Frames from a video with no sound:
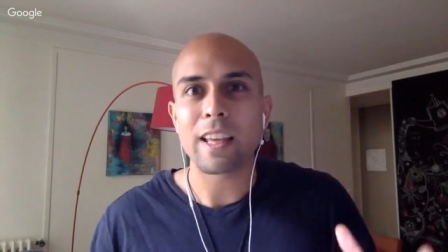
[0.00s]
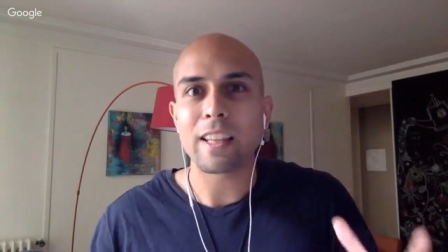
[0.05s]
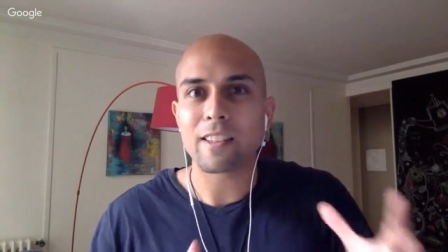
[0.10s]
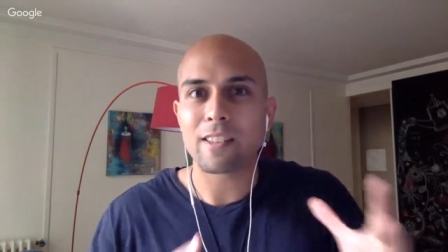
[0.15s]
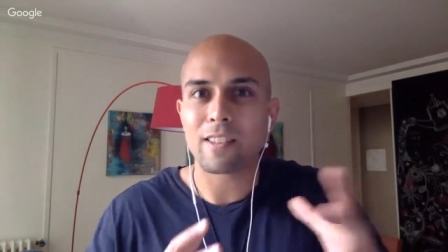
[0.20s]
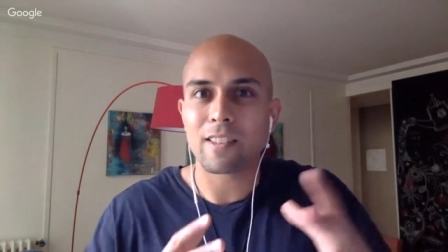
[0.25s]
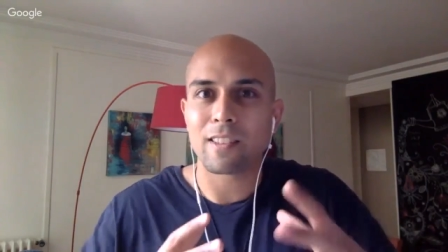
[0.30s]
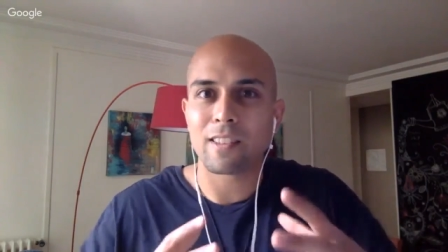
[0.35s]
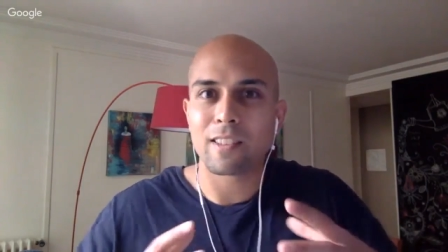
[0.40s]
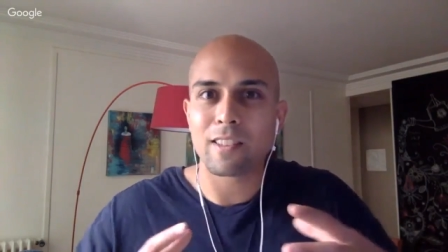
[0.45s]

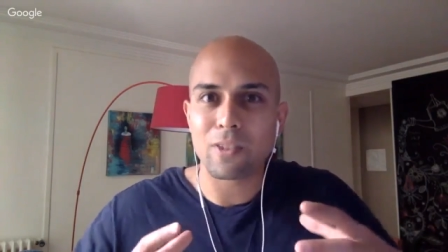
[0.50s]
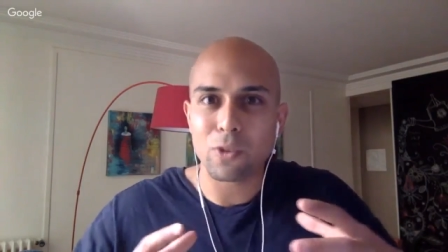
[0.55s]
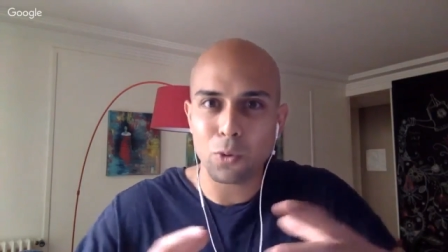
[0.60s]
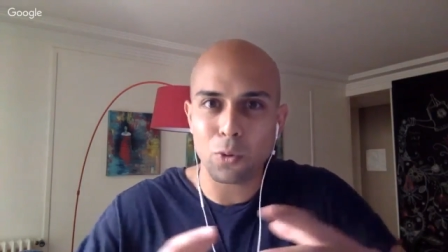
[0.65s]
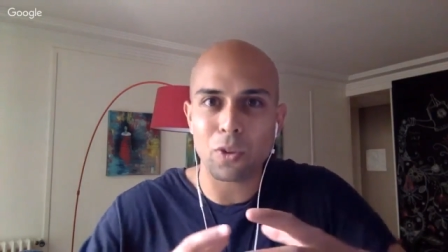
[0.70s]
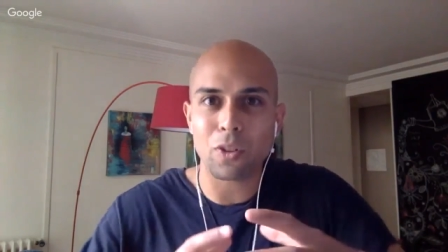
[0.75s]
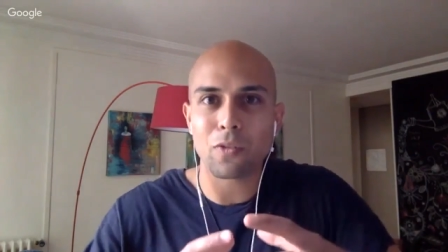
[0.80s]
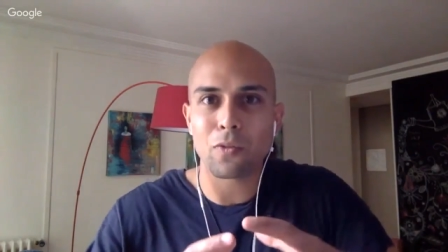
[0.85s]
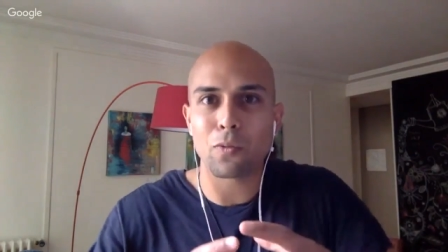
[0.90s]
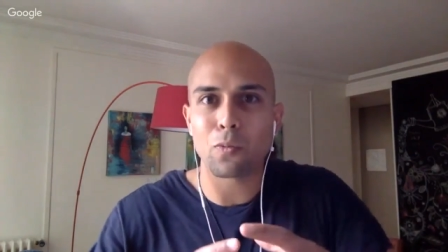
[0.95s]
that's
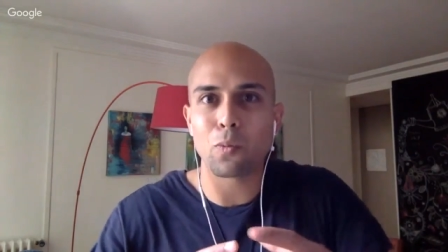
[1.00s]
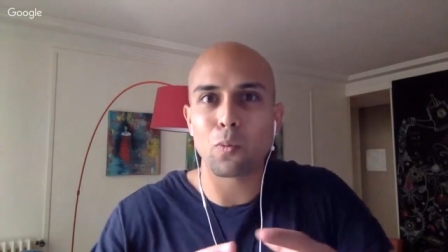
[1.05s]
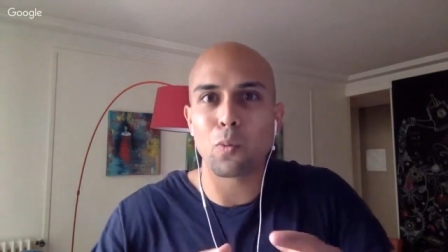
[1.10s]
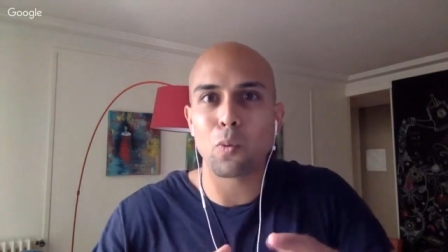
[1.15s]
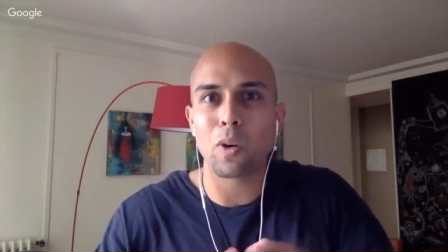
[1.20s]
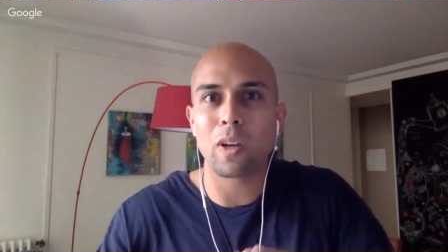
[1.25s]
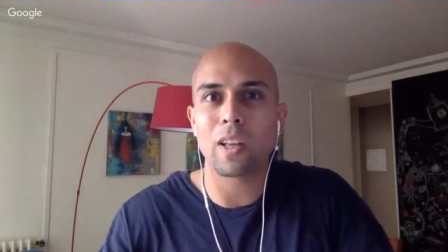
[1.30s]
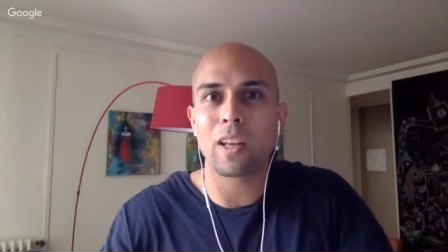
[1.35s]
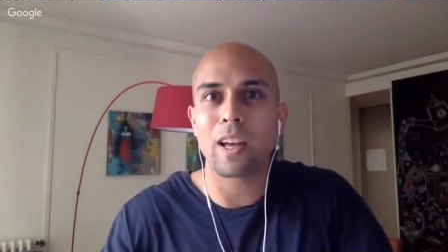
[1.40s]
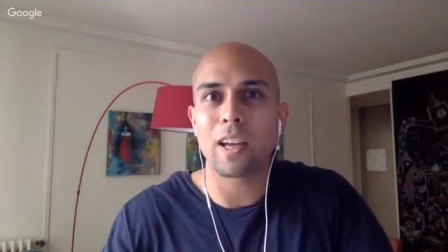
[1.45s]
sort of
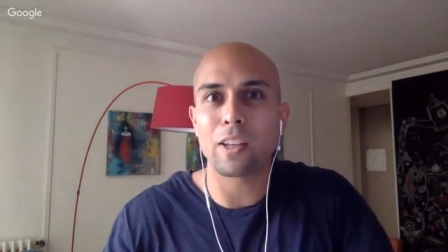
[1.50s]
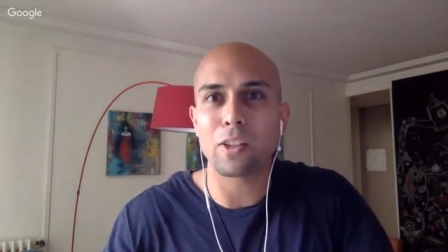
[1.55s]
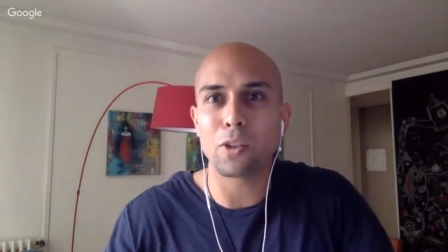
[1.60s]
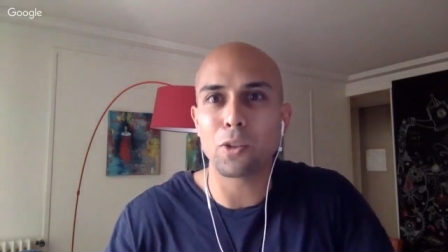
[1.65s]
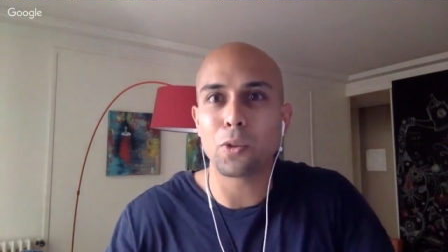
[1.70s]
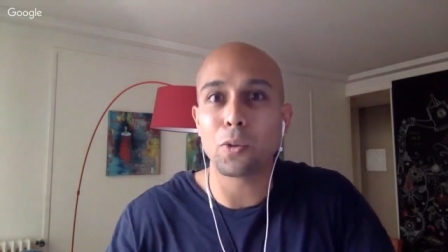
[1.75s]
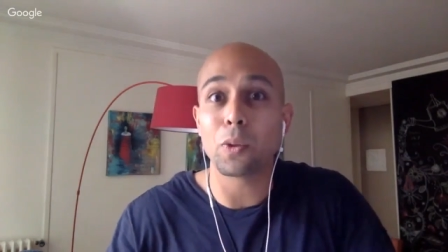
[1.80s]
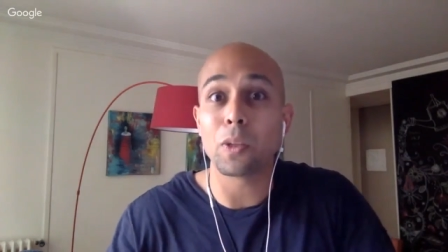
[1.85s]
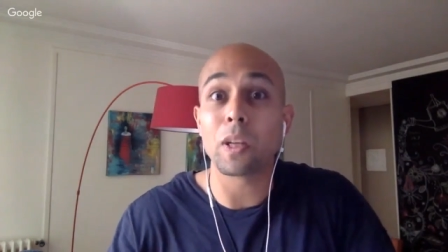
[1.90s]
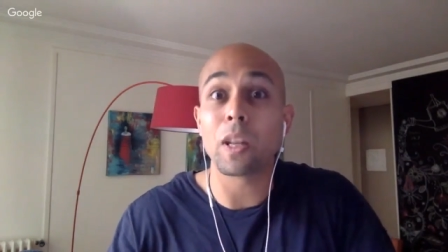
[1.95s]
what I
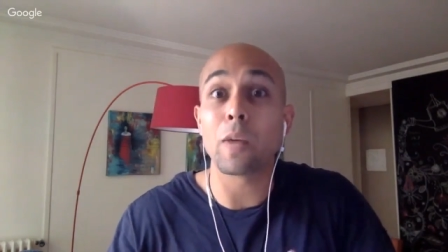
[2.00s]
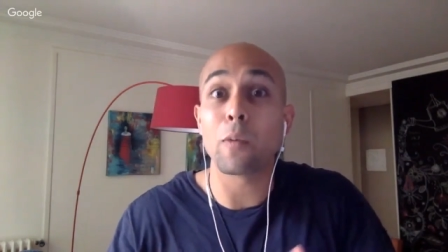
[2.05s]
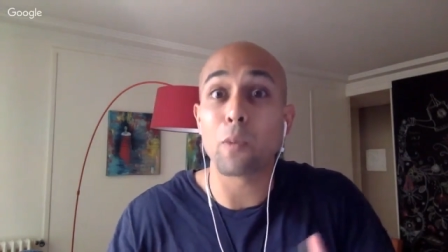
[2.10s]
do and, mm-hmm.